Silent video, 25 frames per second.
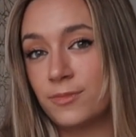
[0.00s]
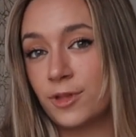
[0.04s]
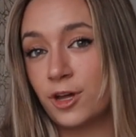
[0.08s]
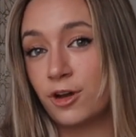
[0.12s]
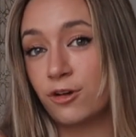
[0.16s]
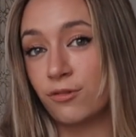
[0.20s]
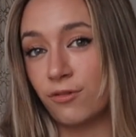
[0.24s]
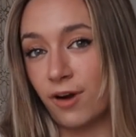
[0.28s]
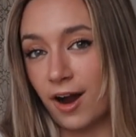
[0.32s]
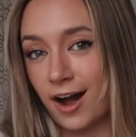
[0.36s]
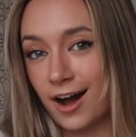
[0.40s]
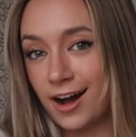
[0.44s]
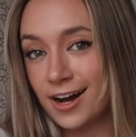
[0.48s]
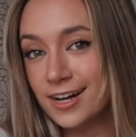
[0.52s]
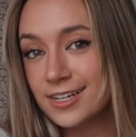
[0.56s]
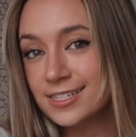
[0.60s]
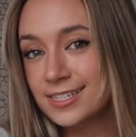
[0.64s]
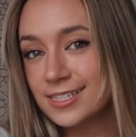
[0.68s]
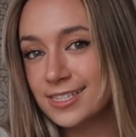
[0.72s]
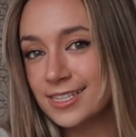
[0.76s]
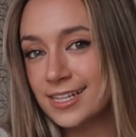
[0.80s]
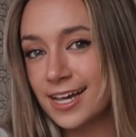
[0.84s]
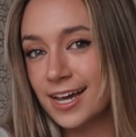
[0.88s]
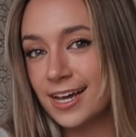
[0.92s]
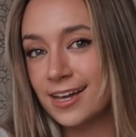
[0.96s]

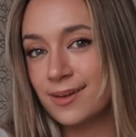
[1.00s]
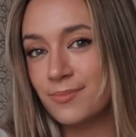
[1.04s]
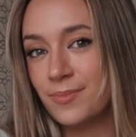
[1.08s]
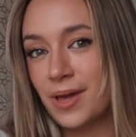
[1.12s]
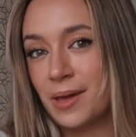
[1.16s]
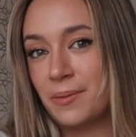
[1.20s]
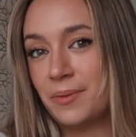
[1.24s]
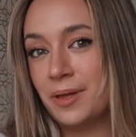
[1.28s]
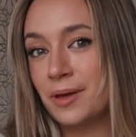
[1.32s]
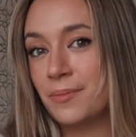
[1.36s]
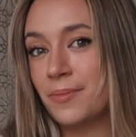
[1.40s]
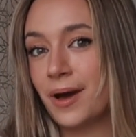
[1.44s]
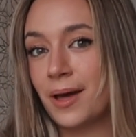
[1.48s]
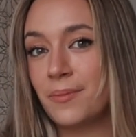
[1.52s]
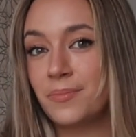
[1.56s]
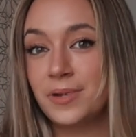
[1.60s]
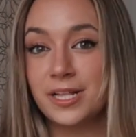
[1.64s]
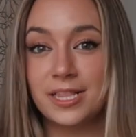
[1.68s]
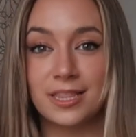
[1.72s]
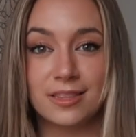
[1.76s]
grass, like maybe it might be